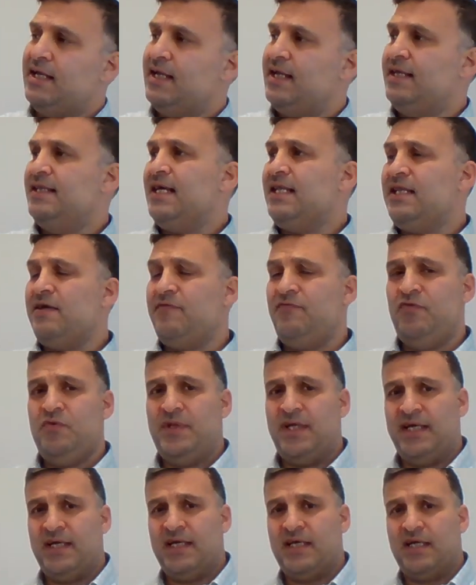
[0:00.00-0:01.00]
In data flow
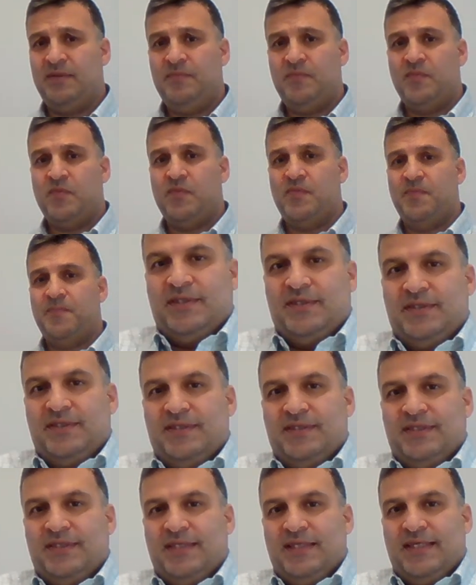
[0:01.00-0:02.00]
diagram,
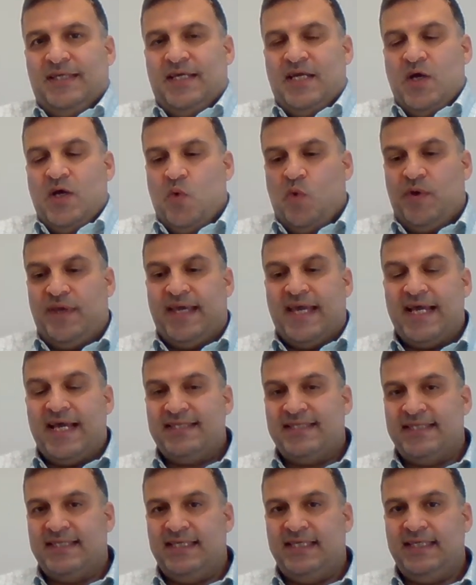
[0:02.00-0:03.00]
we
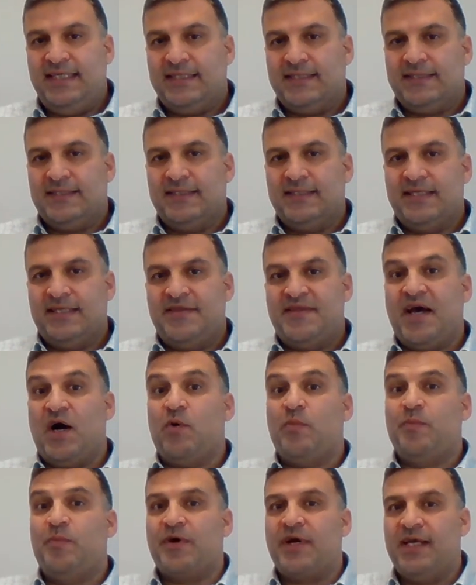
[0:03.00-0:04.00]
can see the
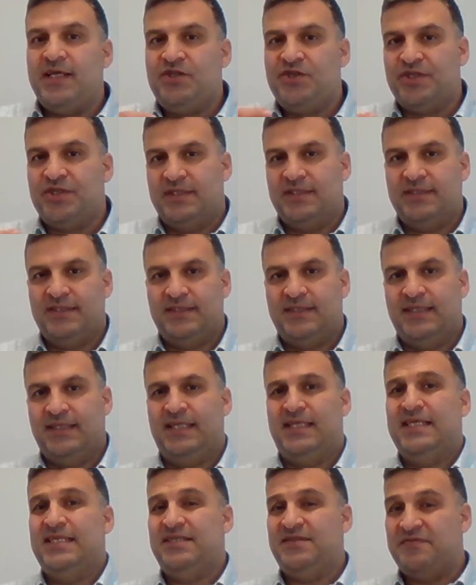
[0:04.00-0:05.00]
operation.
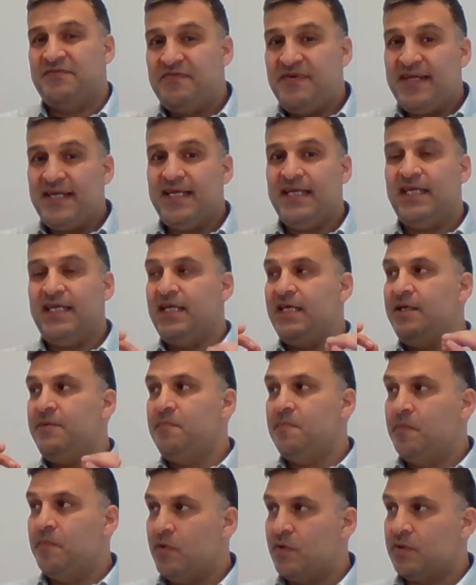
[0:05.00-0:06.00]
It is very
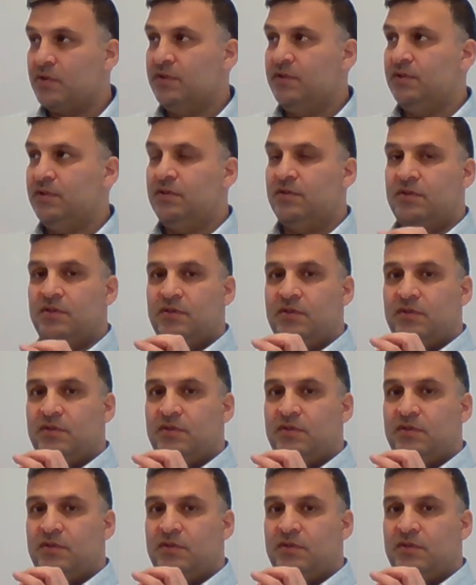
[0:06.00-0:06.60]
important